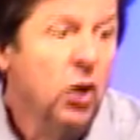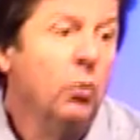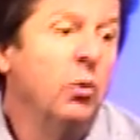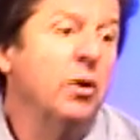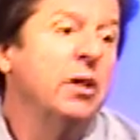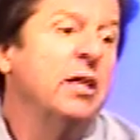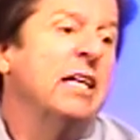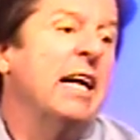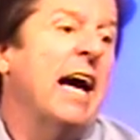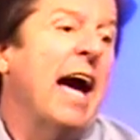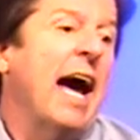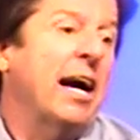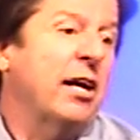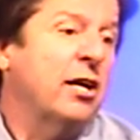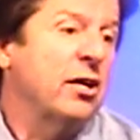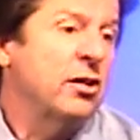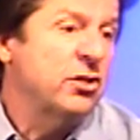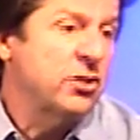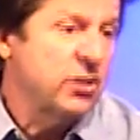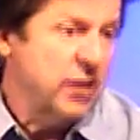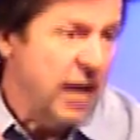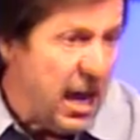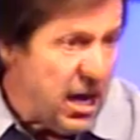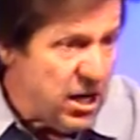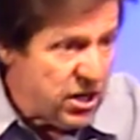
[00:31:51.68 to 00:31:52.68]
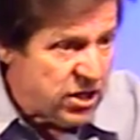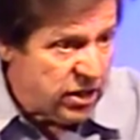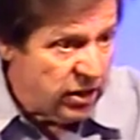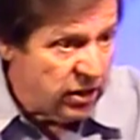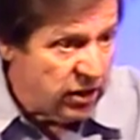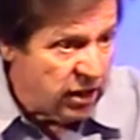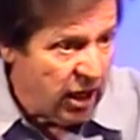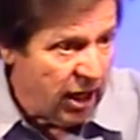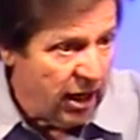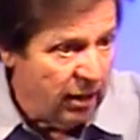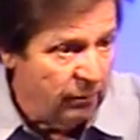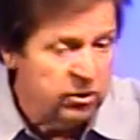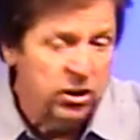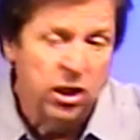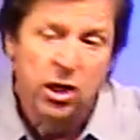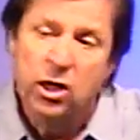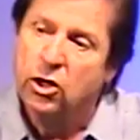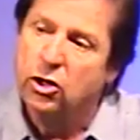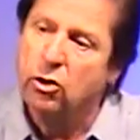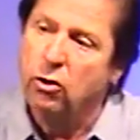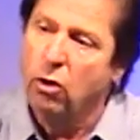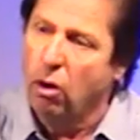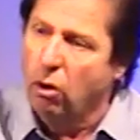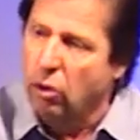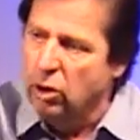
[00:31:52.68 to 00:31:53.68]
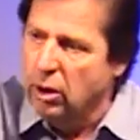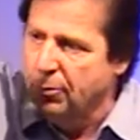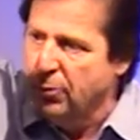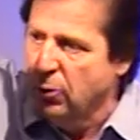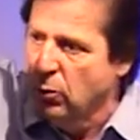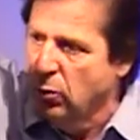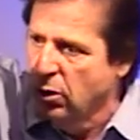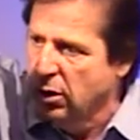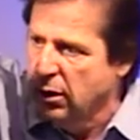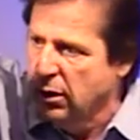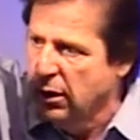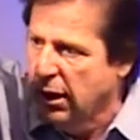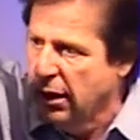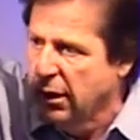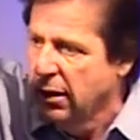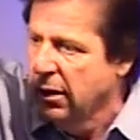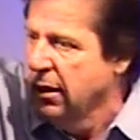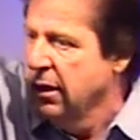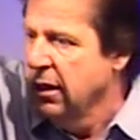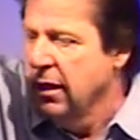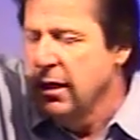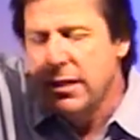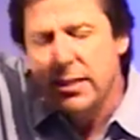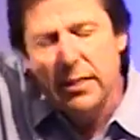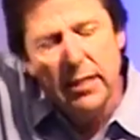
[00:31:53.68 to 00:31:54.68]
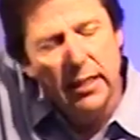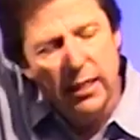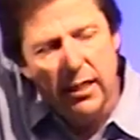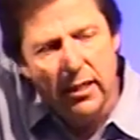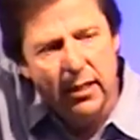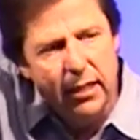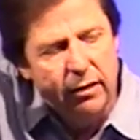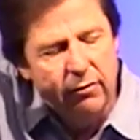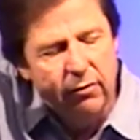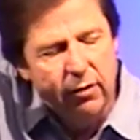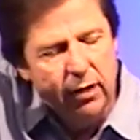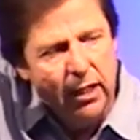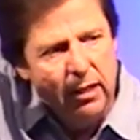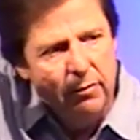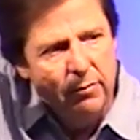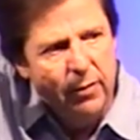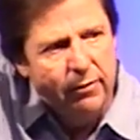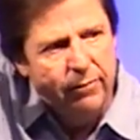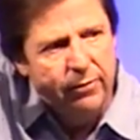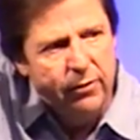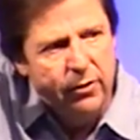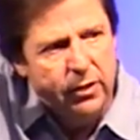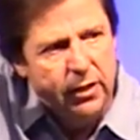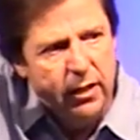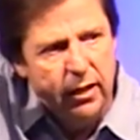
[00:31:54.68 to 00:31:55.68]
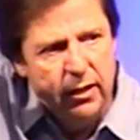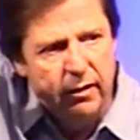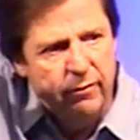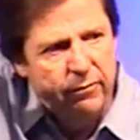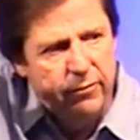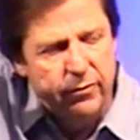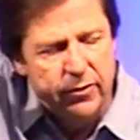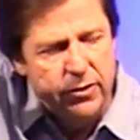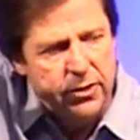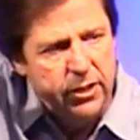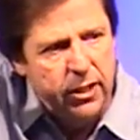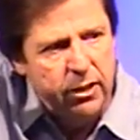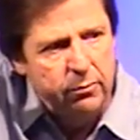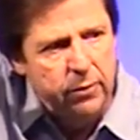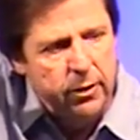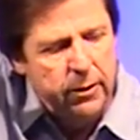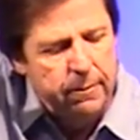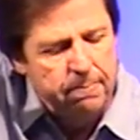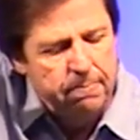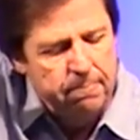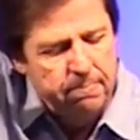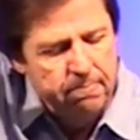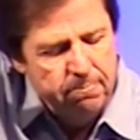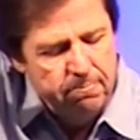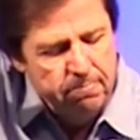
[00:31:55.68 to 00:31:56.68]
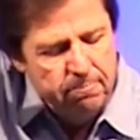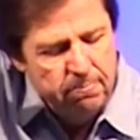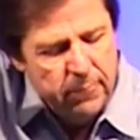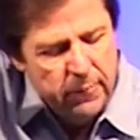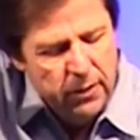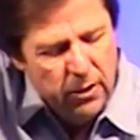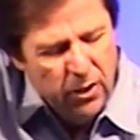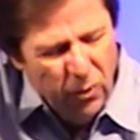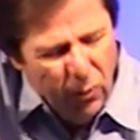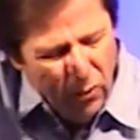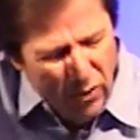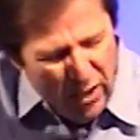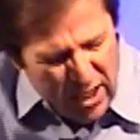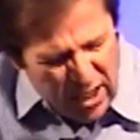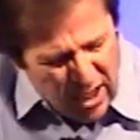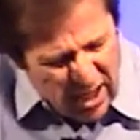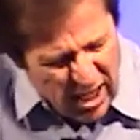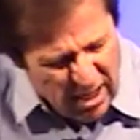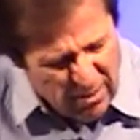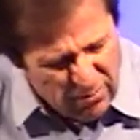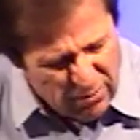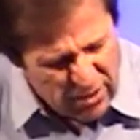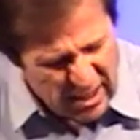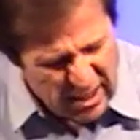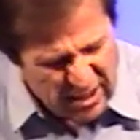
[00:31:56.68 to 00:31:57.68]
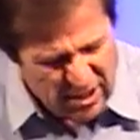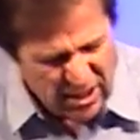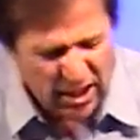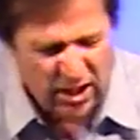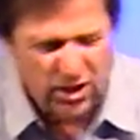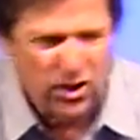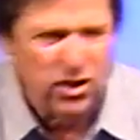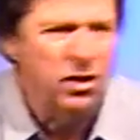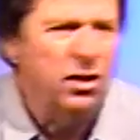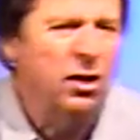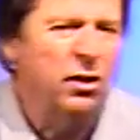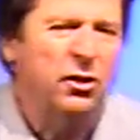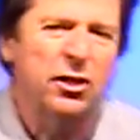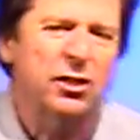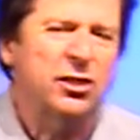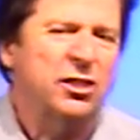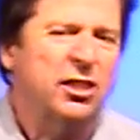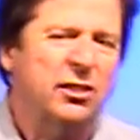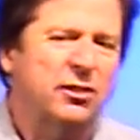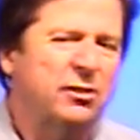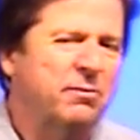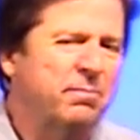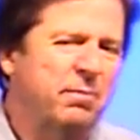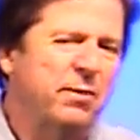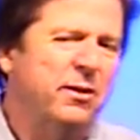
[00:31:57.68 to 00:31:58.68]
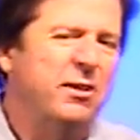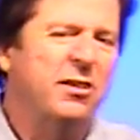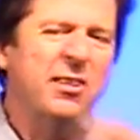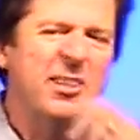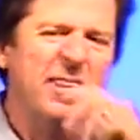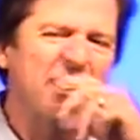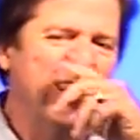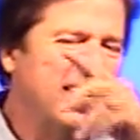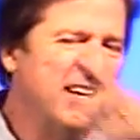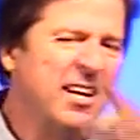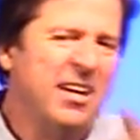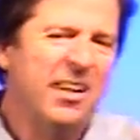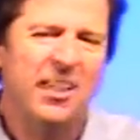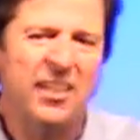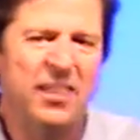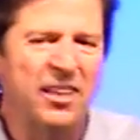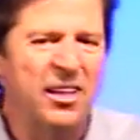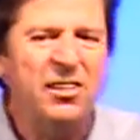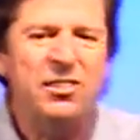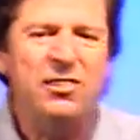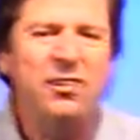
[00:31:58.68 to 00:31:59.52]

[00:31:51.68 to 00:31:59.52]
when the accusation comes, you hold up the Word of God. He said, He'd never leave me and forsake, never forsake me. When he comes in and says, you know, there's just, you know, there's